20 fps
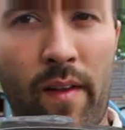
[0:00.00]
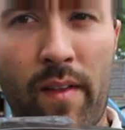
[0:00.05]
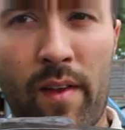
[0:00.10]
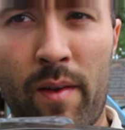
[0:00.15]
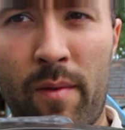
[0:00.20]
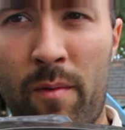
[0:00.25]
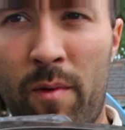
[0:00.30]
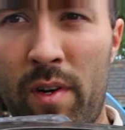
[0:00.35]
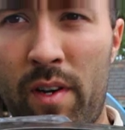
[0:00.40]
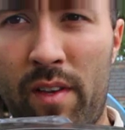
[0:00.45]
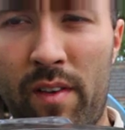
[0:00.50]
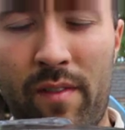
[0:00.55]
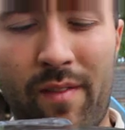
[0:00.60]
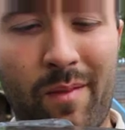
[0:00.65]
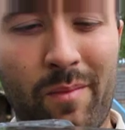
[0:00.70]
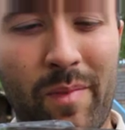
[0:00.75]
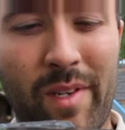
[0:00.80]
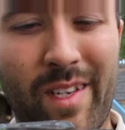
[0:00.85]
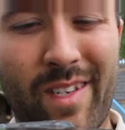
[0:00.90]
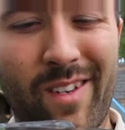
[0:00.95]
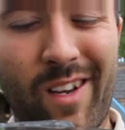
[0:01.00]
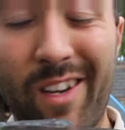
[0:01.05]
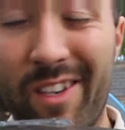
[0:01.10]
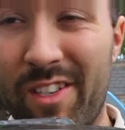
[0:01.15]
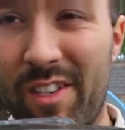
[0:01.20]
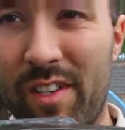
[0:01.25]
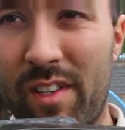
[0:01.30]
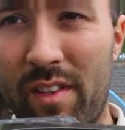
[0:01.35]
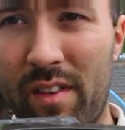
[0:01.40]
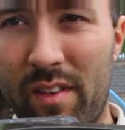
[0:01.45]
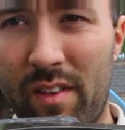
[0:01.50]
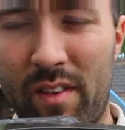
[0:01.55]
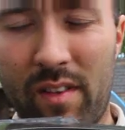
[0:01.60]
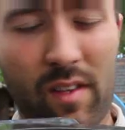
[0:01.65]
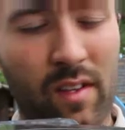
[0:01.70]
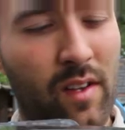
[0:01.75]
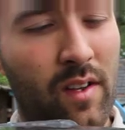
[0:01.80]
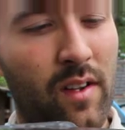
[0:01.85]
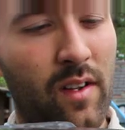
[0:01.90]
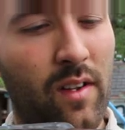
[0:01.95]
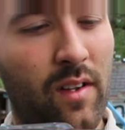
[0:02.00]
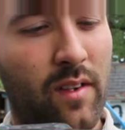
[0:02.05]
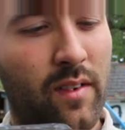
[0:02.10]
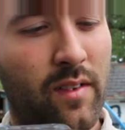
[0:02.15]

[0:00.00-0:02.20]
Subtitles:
it wouldn't even be touching the